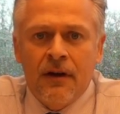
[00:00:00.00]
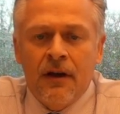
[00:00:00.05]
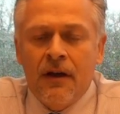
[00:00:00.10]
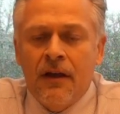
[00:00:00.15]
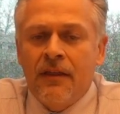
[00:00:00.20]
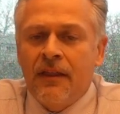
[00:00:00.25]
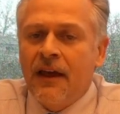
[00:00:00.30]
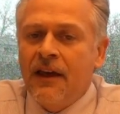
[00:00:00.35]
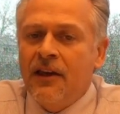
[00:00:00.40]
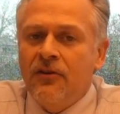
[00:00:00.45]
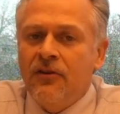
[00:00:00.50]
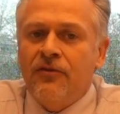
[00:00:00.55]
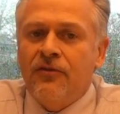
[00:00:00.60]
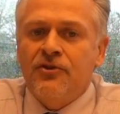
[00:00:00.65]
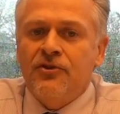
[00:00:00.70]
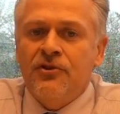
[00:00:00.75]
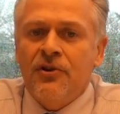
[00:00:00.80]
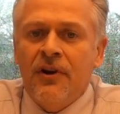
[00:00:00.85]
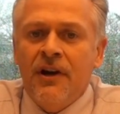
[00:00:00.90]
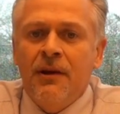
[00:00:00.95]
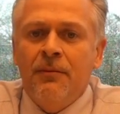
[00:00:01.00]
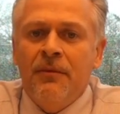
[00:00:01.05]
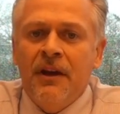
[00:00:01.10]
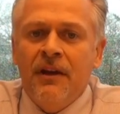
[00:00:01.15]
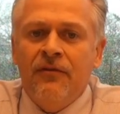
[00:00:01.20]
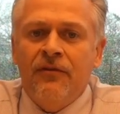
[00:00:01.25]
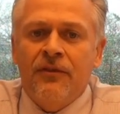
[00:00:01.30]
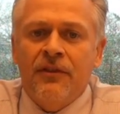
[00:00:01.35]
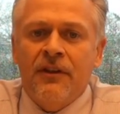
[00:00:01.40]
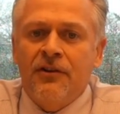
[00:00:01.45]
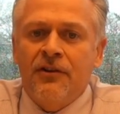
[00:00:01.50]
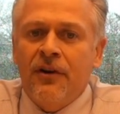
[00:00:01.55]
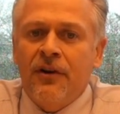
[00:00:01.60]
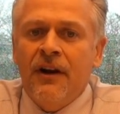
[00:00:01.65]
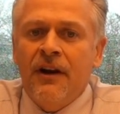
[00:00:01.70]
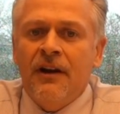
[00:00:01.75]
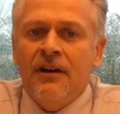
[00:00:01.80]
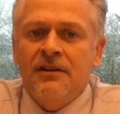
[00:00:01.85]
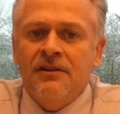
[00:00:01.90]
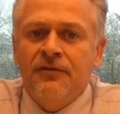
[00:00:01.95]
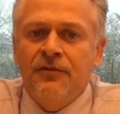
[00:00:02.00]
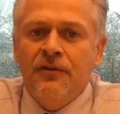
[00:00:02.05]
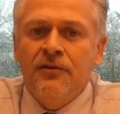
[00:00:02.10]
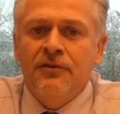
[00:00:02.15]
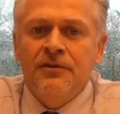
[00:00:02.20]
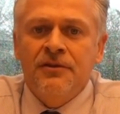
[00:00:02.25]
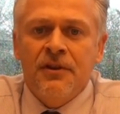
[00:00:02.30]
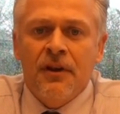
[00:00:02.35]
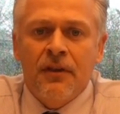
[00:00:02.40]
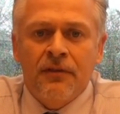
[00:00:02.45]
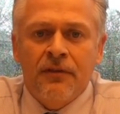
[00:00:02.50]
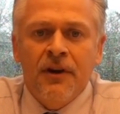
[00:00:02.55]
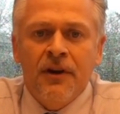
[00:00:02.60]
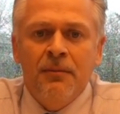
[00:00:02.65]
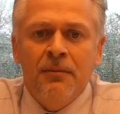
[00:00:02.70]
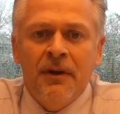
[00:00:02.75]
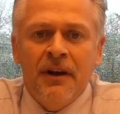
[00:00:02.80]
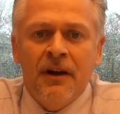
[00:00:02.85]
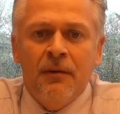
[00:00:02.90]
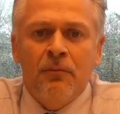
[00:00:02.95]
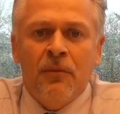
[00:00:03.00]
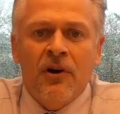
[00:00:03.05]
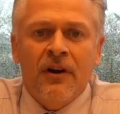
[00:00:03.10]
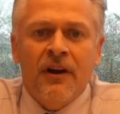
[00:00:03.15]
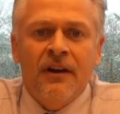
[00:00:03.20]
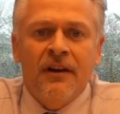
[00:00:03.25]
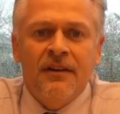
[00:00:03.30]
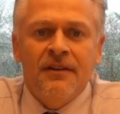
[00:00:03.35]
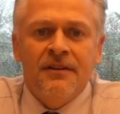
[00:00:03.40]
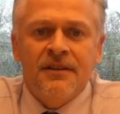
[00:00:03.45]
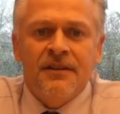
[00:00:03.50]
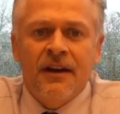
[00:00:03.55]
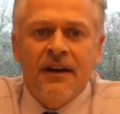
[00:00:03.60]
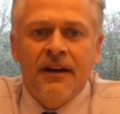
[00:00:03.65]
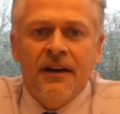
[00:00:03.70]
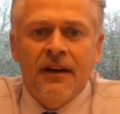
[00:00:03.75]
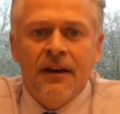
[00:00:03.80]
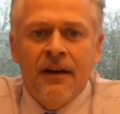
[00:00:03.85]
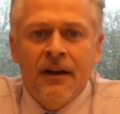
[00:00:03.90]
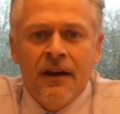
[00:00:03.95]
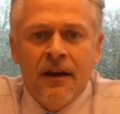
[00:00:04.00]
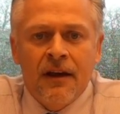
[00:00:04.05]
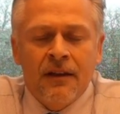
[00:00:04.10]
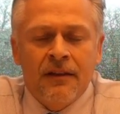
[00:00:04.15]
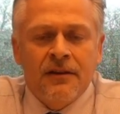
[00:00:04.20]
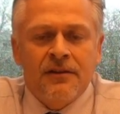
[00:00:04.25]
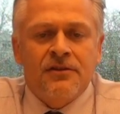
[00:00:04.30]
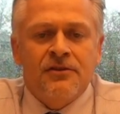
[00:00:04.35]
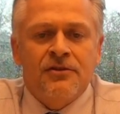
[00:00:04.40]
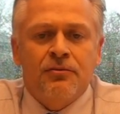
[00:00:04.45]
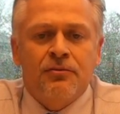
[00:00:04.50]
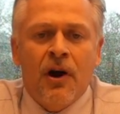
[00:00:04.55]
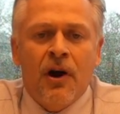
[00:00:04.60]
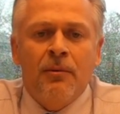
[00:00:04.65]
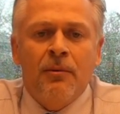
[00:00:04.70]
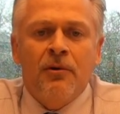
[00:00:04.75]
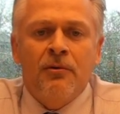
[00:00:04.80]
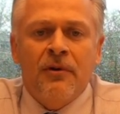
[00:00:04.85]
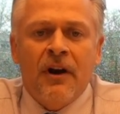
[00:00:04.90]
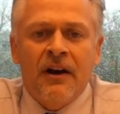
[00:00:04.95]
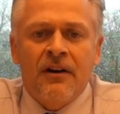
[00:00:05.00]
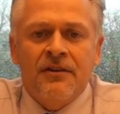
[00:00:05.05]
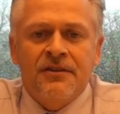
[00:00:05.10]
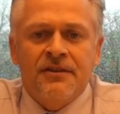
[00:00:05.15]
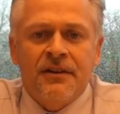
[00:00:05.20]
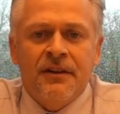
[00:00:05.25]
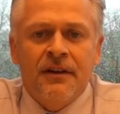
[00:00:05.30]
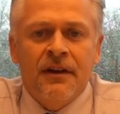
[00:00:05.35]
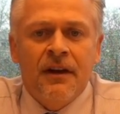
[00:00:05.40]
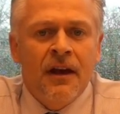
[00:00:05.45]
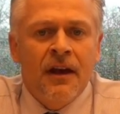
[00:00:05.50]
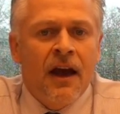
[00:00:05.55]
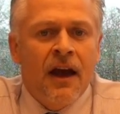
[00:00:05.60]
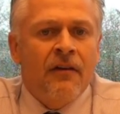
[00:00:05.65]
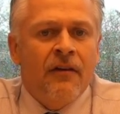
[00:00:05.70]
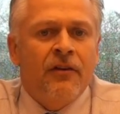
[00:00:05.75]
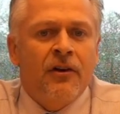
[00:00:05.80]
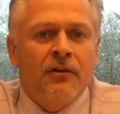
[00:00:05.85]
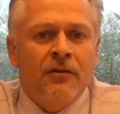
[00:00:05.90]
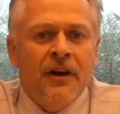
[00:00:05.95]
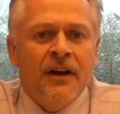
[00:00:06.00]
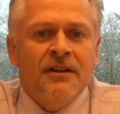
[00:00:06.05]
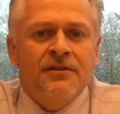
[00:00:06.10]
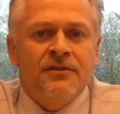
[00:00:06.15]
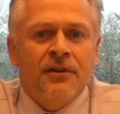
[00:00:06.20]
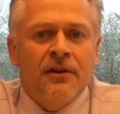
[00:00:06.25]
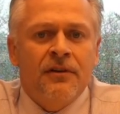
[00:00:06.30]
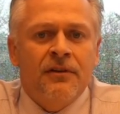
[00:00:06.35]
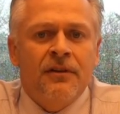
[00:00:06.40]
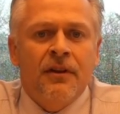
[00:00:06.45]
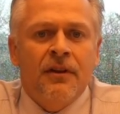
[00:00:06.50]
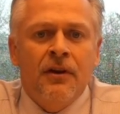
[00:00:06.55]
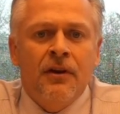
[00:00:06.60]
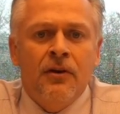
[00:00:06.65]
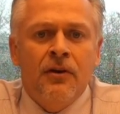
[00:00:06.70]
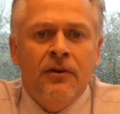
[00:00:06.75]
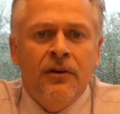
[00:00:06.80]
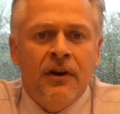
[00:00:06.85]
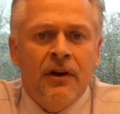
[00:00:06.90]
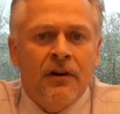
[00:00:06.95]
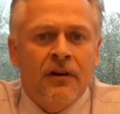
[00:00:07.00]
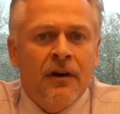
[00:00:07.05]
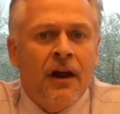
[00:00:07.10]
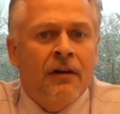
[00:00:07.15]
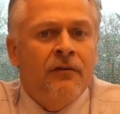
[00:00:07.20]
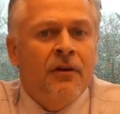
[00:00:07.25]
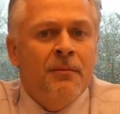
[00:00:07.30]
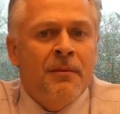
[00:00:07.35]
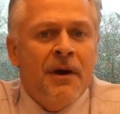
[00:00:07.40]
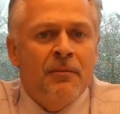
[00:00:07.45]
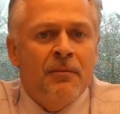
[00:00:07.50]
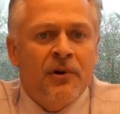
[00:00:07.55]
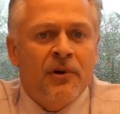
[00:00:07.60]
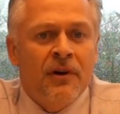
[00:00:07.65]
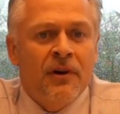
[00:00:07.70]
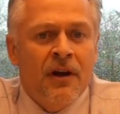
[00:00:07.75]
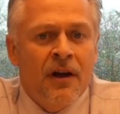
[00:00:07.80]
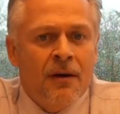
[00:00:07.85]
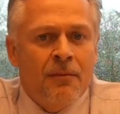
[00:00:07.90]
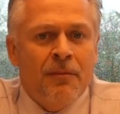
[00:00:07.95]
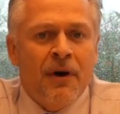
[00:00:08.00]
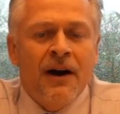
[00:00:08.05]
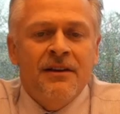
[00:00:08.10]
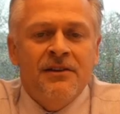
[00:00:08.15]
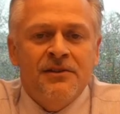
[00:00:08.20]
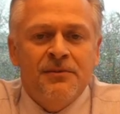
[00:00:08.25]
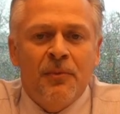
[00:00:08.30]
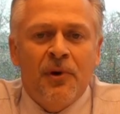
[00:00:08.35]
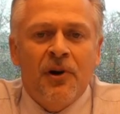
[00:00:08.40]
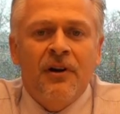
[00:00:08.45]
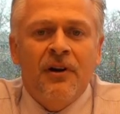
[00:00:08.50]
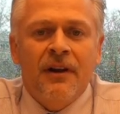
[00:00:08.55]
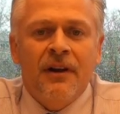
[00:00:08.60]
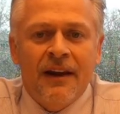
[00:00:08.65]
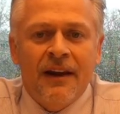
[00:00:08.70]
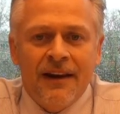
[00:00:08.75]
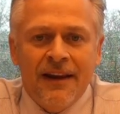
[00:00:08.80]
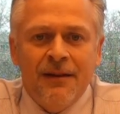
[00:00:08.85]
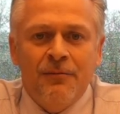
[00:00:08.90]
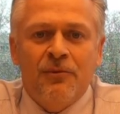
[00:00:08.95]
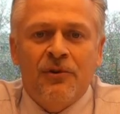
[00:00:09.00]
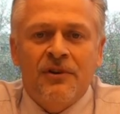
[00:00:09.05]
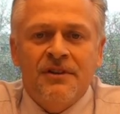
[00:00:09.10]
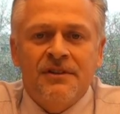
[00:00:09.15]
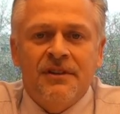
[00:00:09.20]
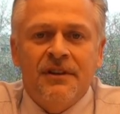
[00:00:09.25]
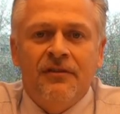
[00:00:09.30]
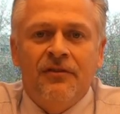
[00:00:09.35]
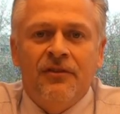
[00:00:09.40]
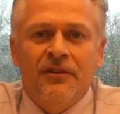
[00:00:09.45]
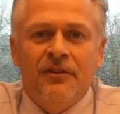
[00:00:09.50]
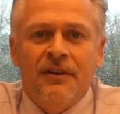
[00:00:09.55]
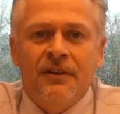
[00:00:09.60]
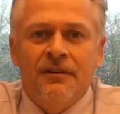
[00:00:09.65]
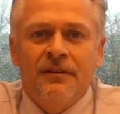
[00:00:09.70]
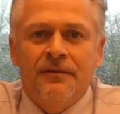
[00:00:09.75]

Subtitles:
Thank you for joining me for the Tradex Foods 3-Minute Market Insight. This is Robert Reierson. Have a great start to the new year, and remember, buy smart and eat more seafood.